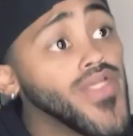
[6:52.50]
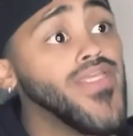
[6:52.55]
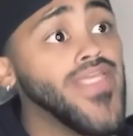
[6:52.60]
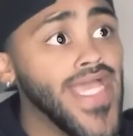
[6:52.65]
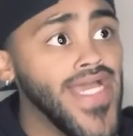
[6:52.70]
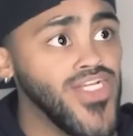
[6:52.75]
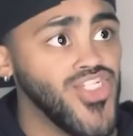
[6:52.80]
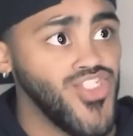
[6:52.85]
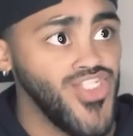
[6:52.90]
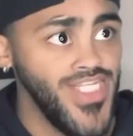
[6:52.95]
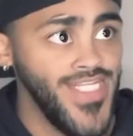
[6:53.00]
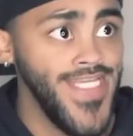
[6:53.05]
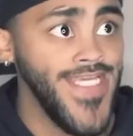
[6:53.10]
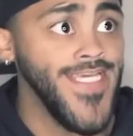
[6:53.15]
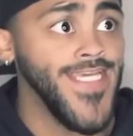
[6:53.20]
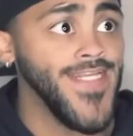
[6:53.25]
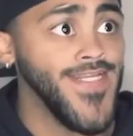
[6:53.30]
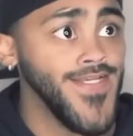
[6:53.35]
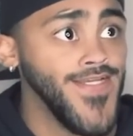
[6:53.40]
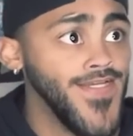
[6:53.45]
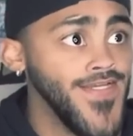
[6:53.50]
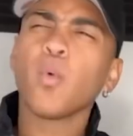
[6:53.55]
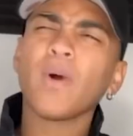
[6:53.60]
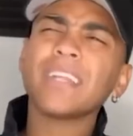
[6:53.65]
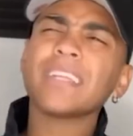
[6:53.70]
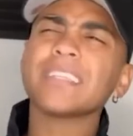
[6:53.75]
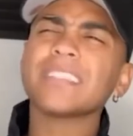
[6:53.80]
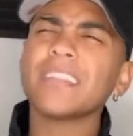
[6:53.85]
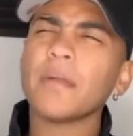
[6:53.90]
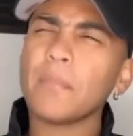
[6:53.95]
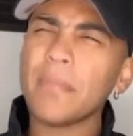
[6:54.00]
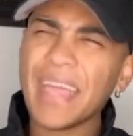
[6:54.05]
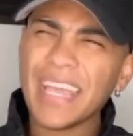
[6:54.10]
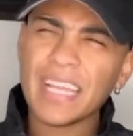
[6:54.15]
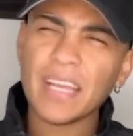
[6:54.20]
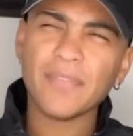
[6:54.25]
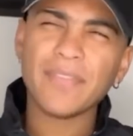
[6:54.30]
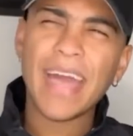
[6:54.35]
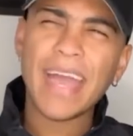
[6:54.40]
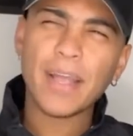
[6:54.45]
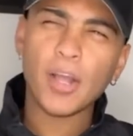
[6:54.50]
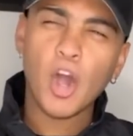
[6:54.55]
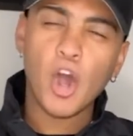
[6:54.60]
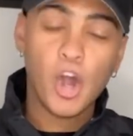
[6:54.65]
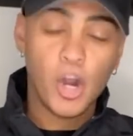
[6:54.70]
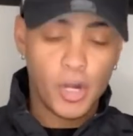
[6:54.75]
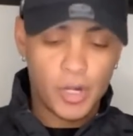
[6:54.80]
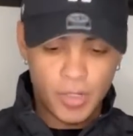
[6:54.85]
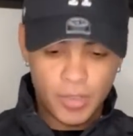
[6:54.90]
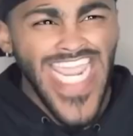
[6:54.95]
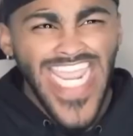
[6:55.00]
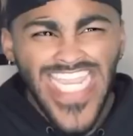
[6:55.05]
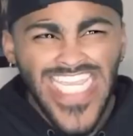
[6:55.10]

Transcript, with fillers: Yeah, she did. And what is the make of that car?